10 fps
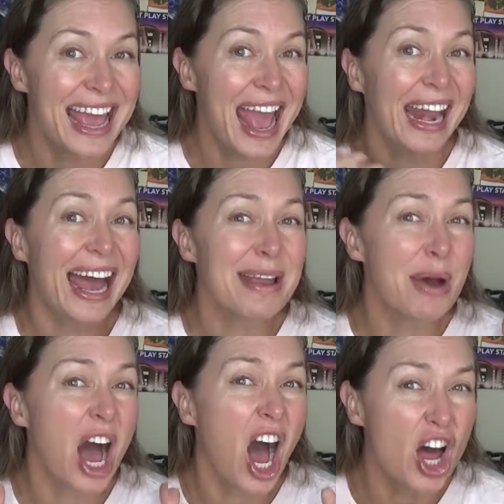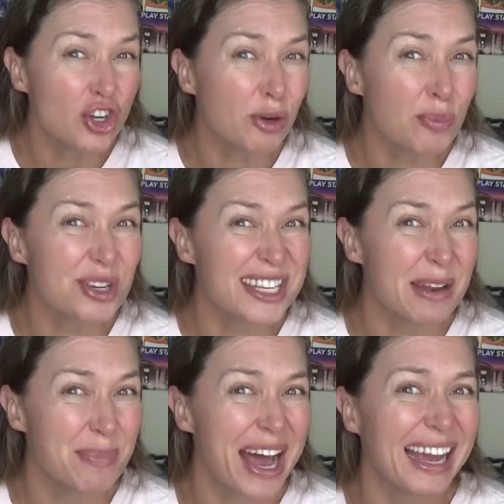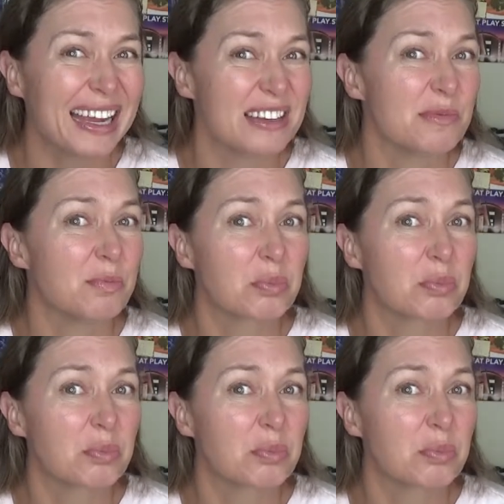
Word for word: And I am 100% behind